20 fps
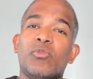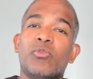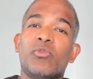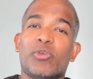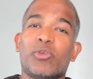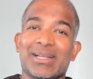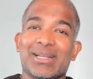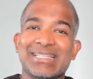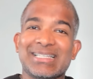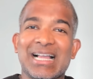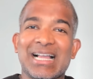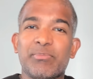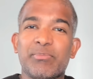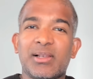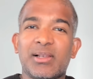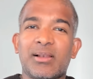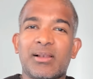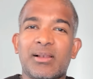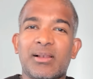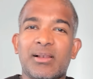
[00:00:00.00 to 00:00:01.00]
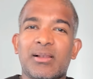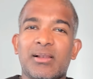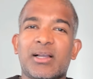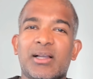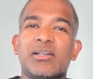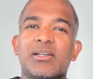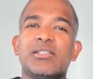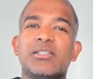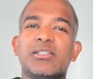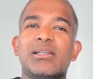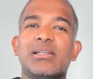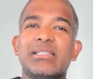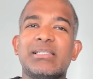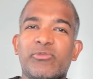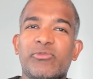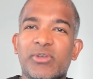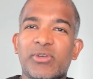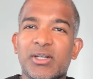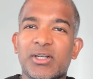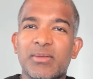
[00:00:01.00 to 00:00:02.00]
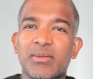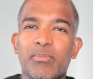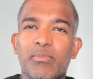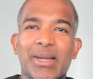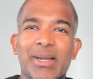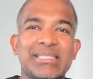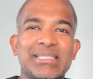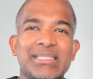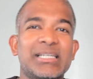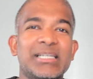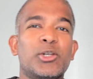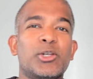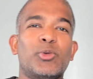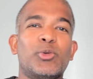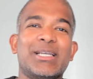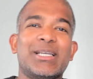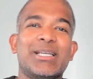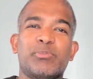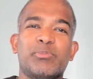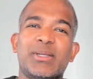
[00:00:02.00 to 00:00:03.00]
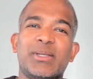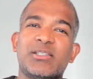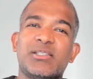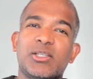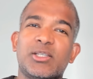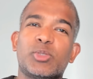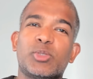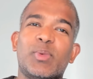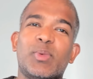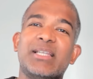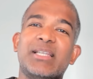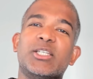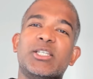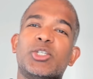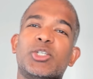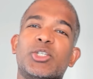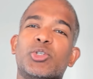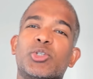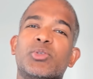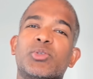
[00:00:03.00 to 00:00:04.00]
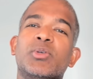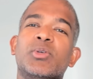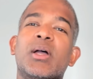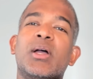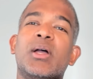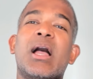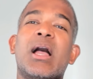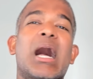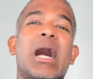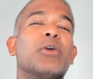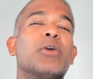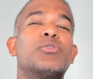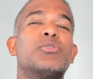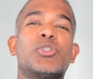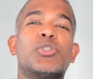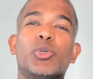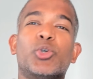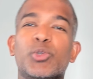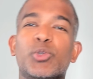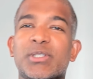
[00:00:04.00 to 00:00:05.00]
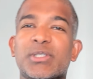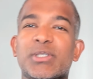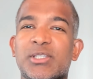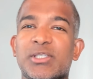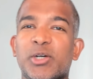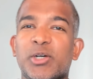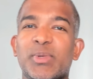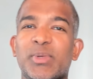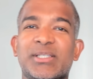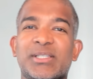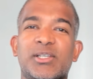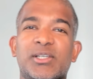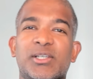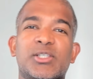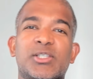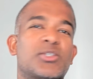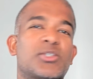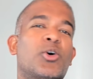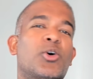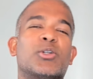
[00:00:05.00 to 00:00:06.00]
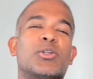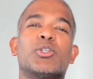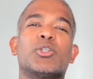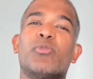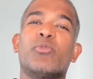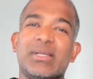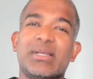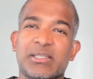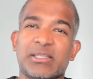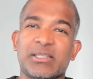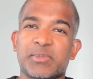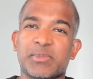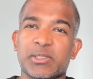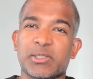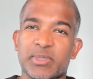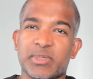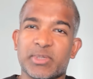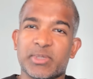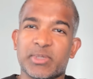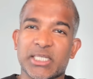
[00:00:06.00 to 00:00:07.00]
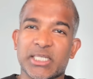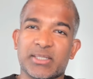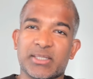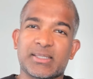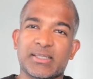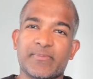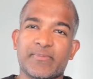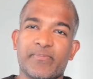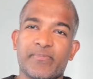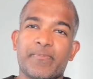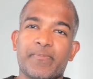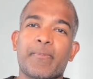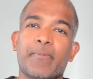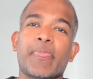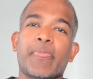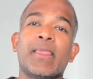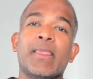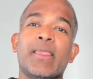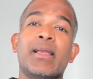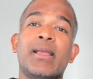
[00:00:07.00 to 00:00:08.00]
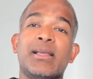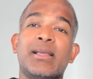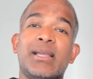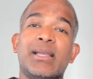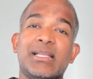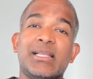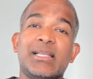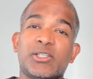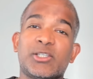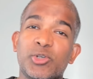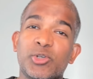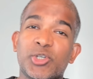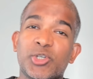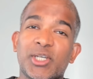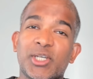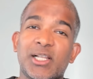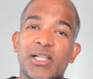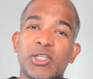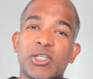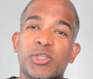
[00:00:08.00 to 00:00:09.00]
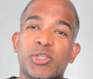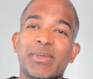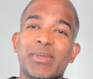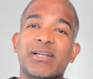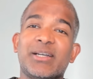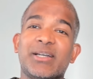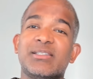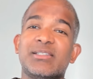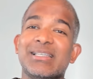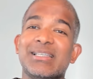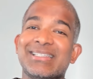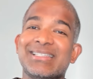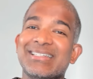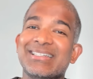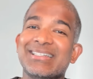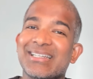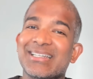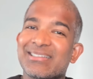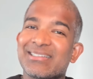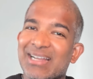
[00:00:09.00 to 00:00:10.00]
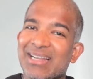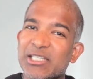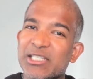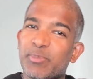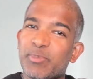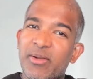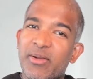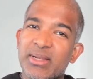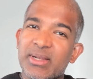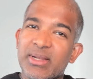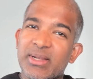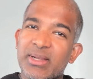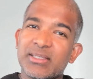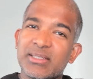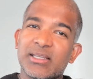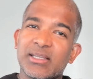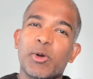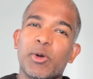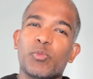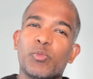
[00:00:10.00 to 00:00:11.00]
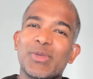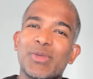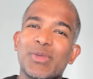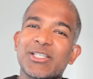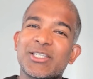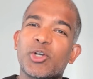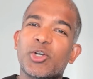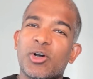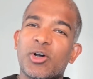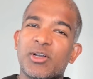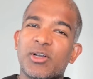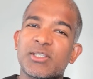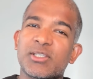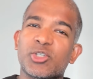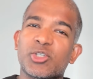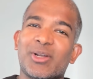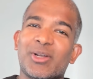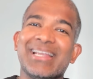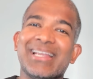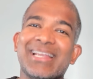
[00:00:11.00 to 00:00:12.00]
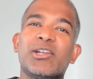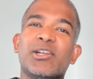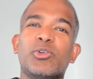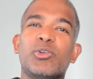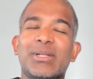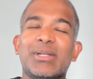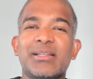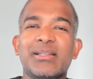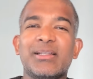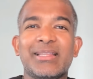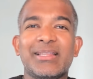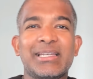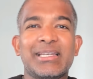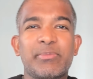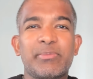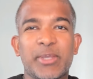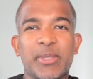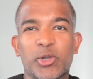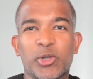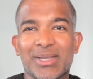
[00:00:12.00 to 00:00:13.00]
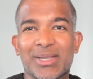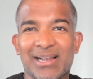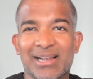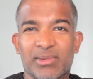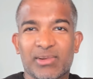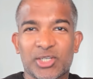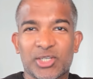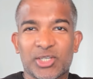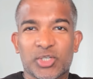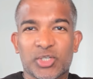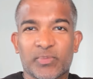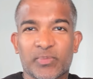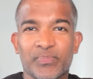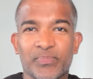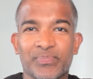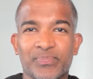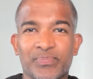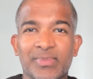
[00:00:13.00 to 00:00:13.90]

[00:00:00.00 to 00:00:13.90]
For example, a consulting firm might include expenses related to outsourced services or software subscriptions. It's crucial to be consistent and transparent about which costs are included in the DPO calculation.